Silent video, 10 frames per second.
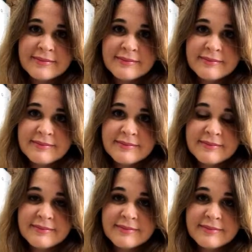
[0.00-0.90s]

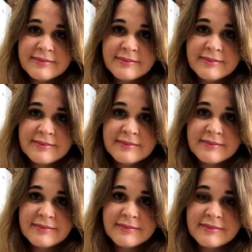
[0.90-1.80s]

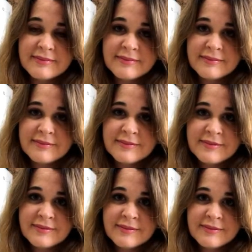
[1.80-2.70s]

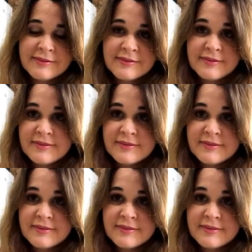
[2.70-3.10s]
No words are spoken by the person on screen.